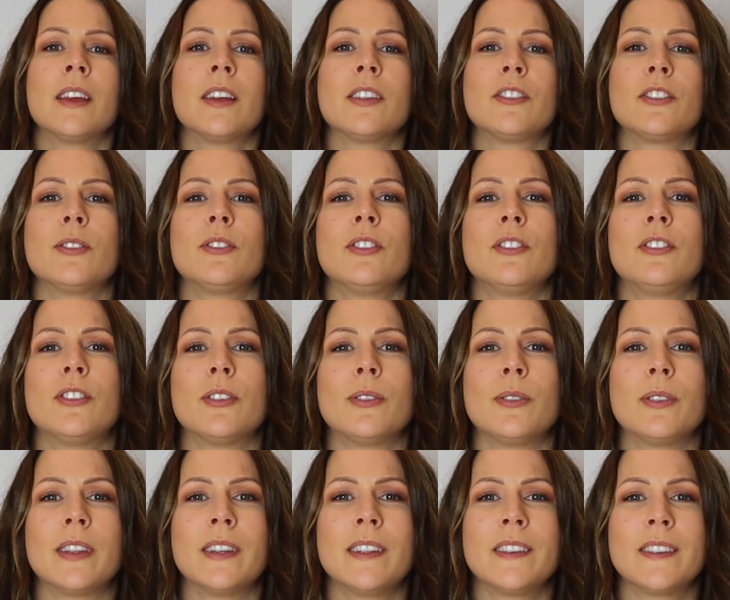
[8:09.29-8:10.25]
So to
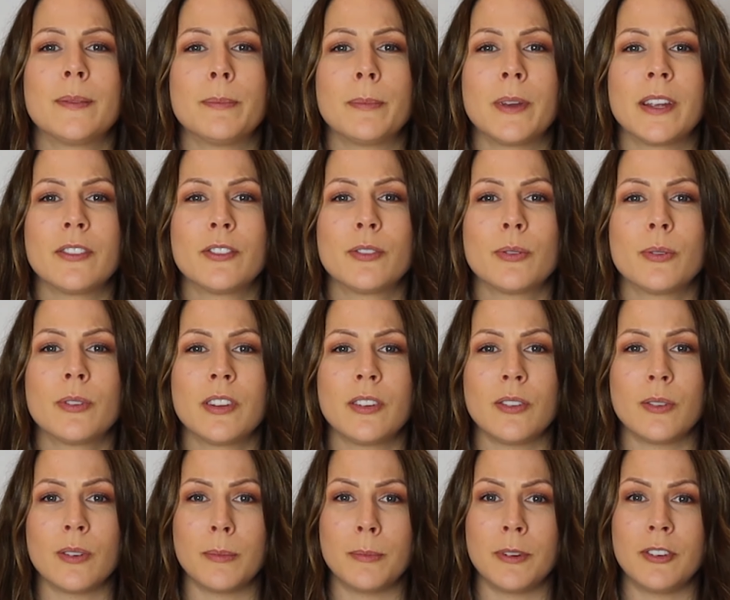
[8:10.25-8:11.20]
do this, make sure that
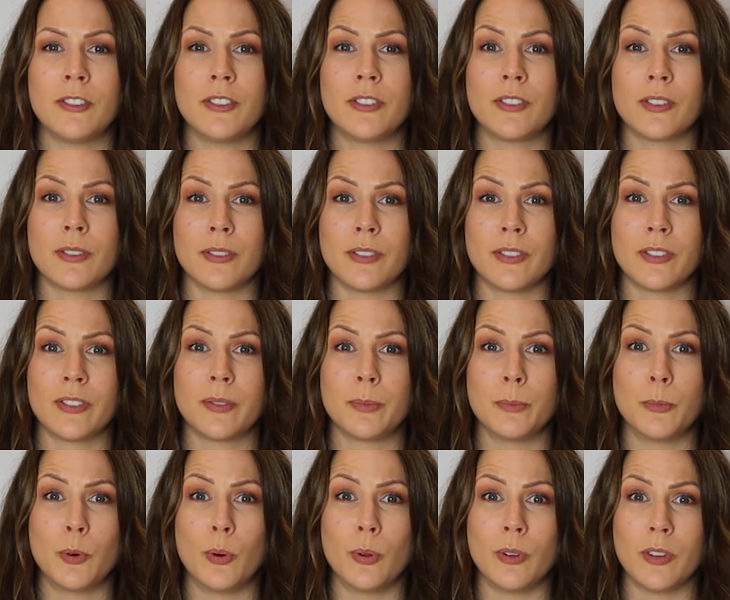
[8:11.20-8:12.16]
your images are as
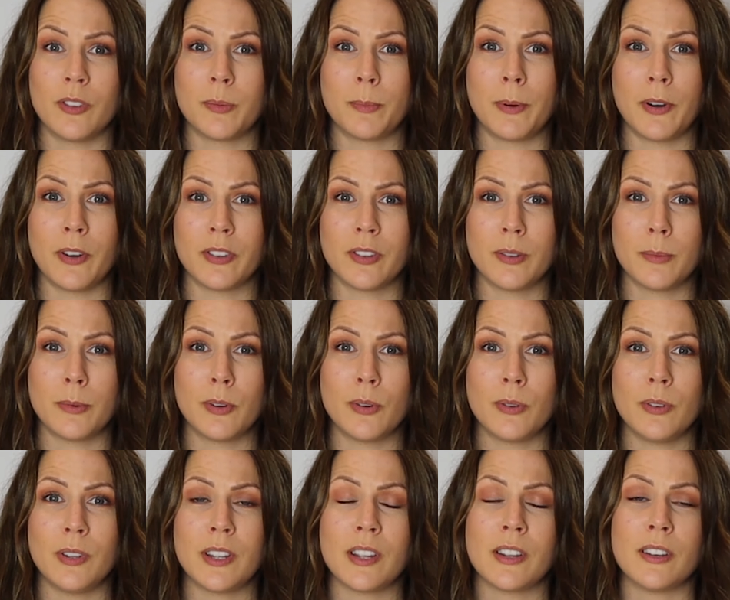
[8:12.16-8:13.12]
small as
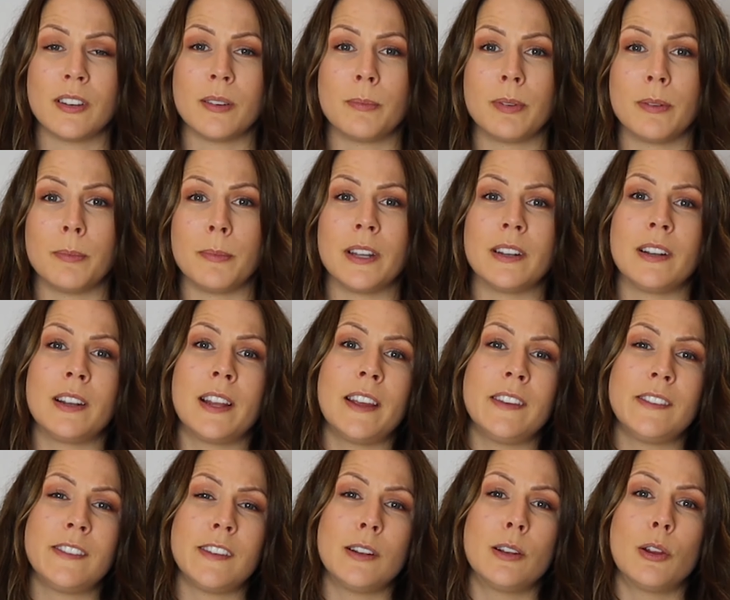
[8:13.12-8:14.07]
possible. You can implement
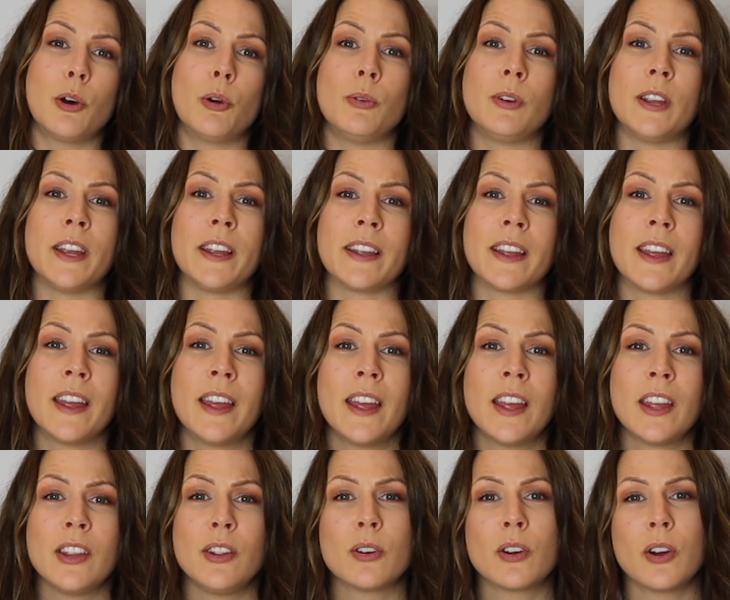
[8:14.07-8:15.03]
lazy loading.
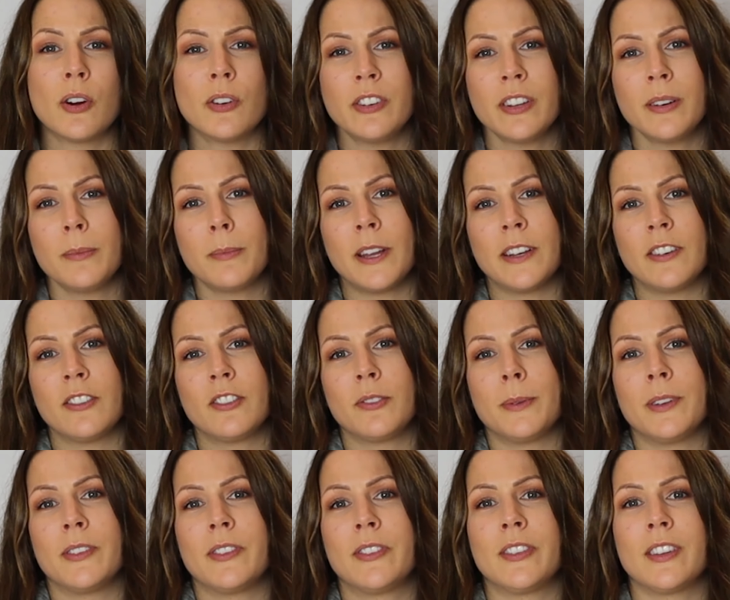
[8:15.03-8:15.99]
Your content
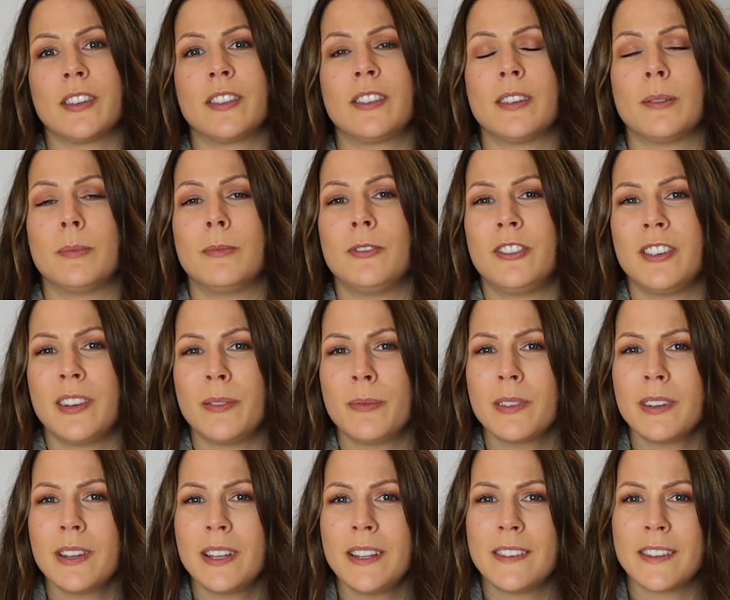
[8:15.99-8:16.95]
management system
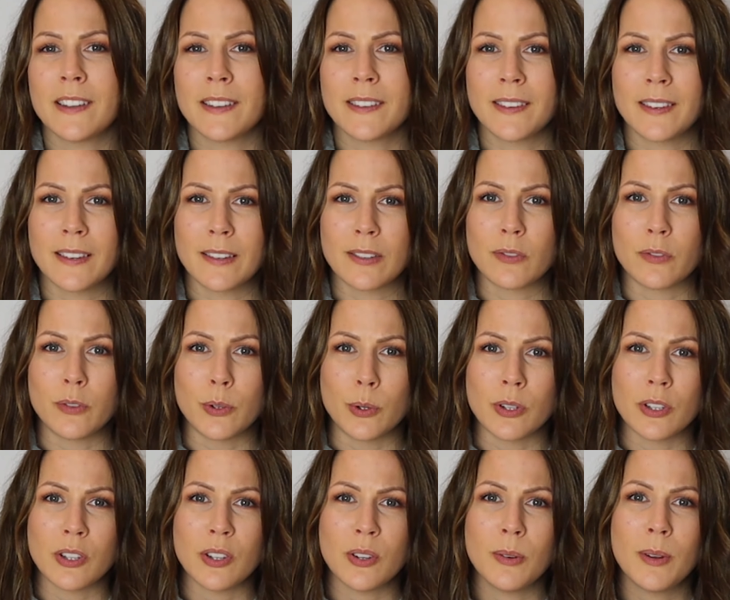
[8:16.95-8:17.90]
generally does this
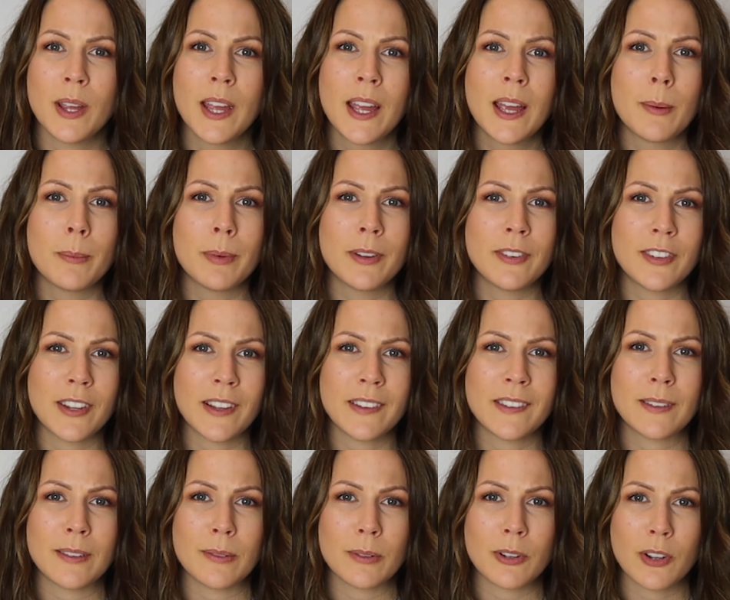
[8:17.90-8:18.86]
for you, but
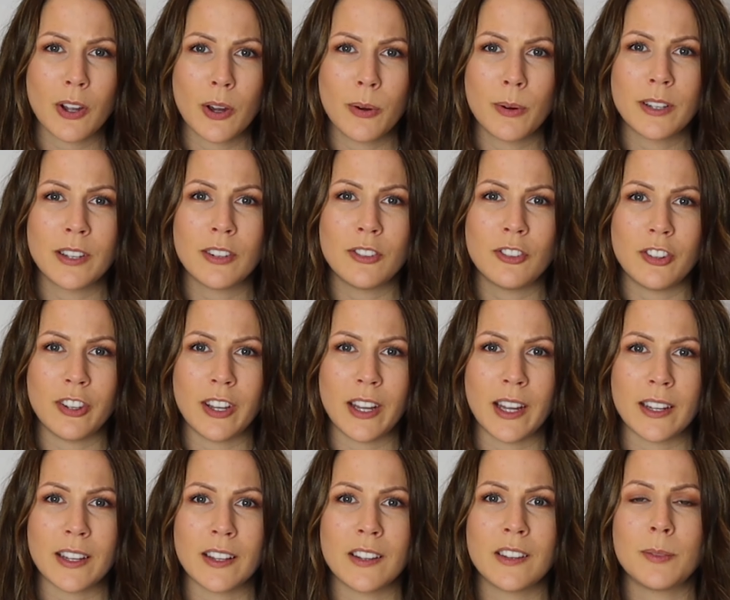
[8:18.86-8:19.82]
just go in and
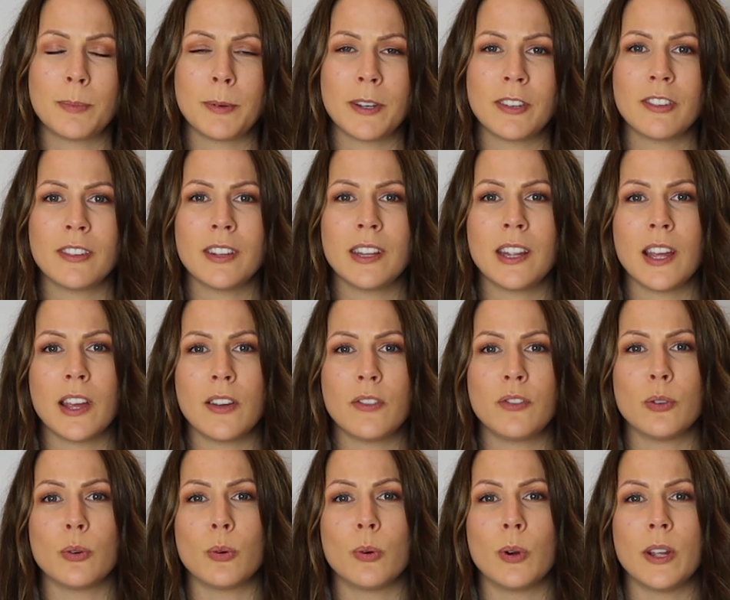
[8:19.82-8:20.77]
check, especially
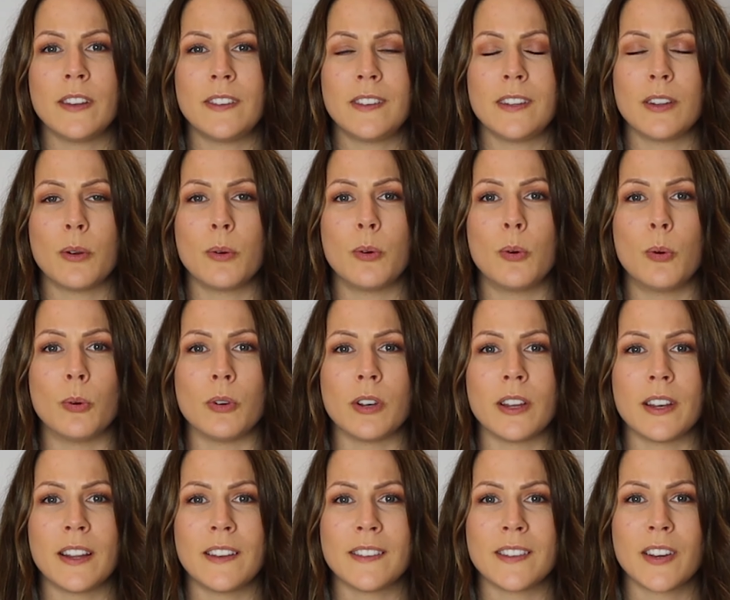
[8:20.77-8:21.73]
if your SEO
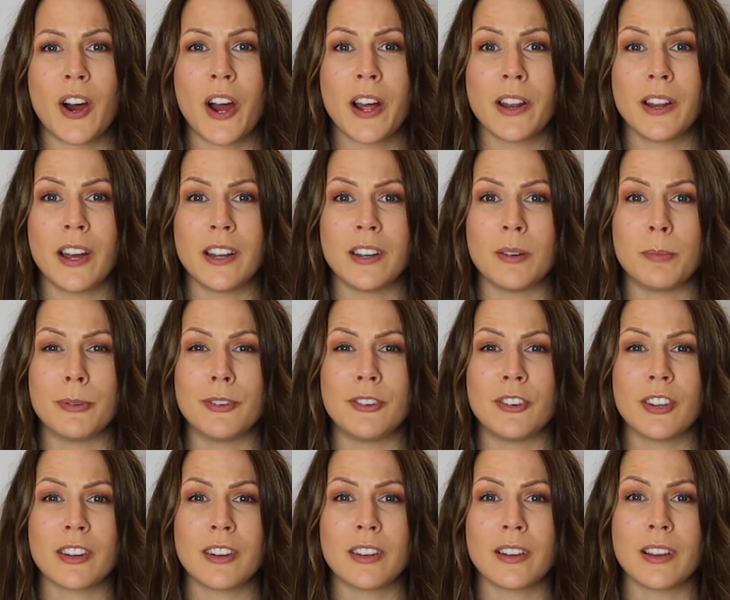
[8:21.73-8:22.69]
audit has highlighted
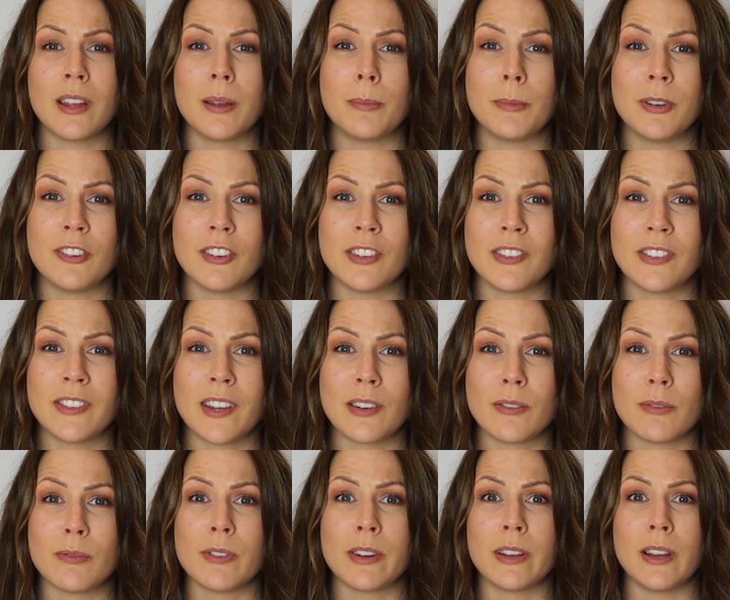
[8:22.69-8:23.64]
particular images that
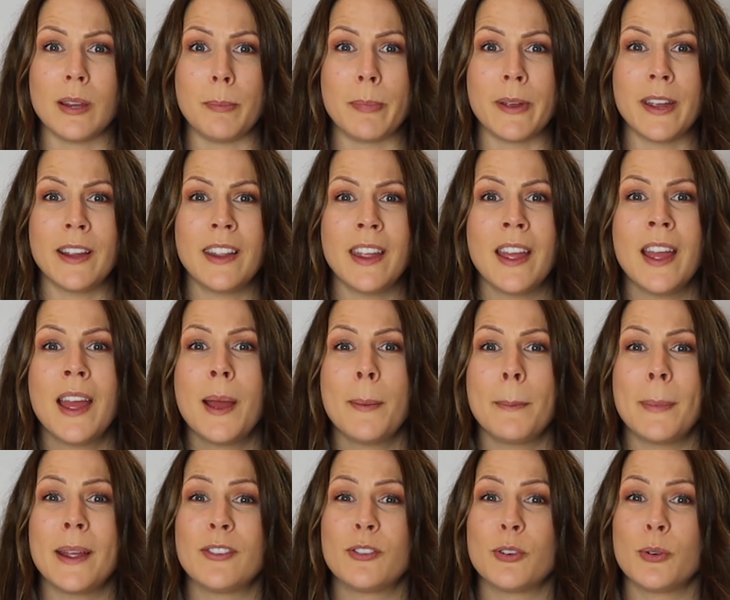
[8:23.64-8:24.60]
are really big.
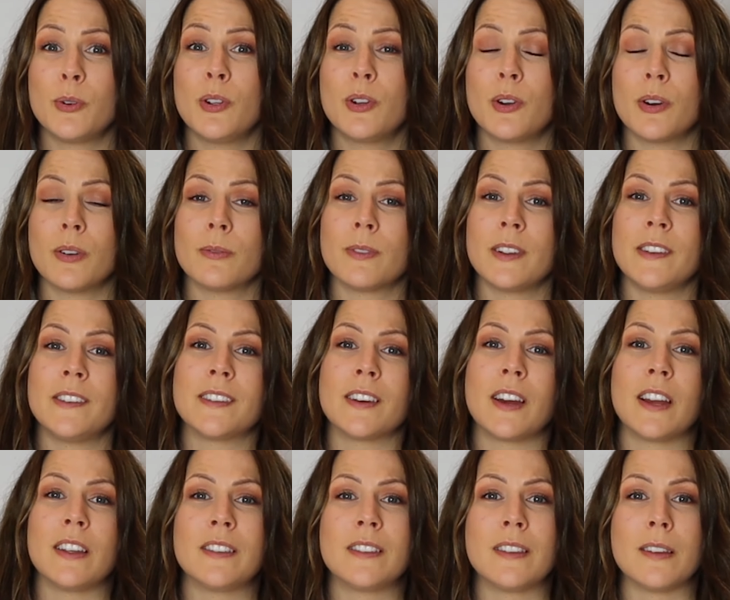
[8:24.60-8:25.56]
Make sure you go and
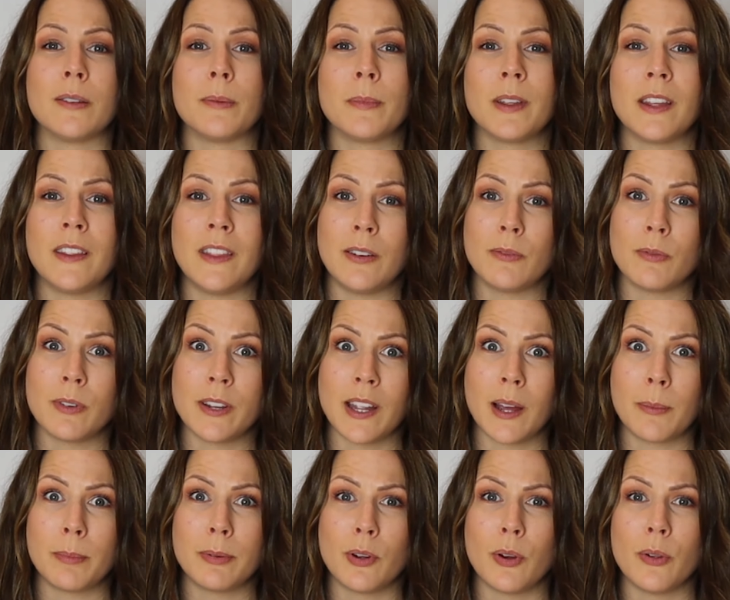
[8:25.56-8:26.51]
resize them and then
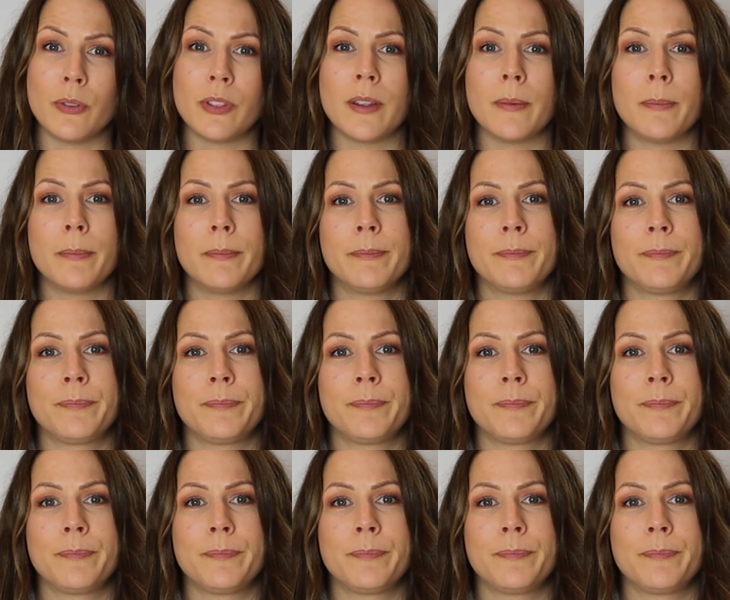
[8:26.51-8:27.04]
re-upload them.